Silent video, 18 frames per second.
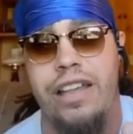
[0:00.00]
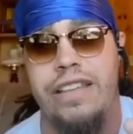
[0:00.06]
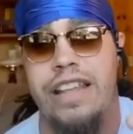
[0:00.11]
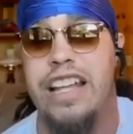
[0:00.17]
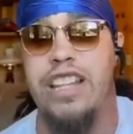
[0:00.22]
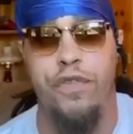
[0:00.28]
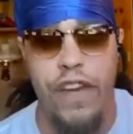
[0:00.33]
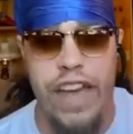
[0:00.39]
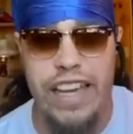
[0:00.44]

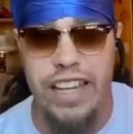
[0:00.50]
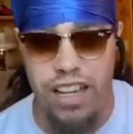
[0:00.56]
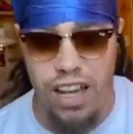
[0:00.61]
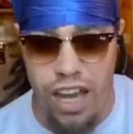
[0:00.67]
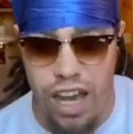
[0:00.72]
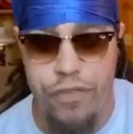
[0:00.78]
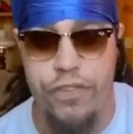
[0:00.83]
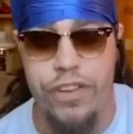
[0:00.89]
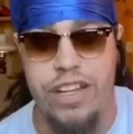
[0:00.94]
That's fake
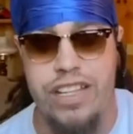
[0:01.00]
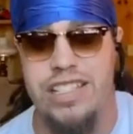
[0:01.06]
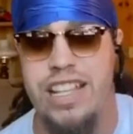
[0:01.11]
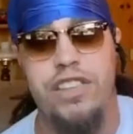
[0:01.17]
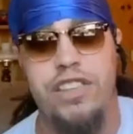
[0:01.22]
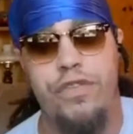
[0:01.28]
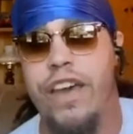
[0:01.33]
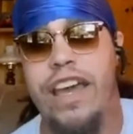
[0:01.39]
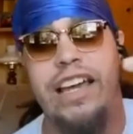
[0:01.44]
confidence.
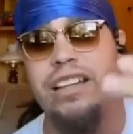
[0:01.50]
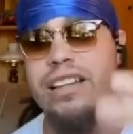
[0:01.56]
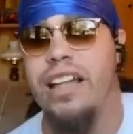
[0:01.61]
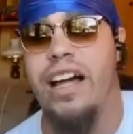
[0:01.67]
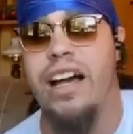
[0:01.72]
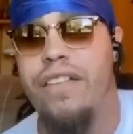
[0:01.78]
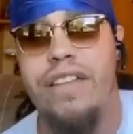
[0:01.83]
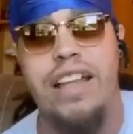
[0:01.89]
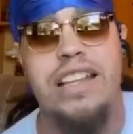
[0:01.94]
That's fake love.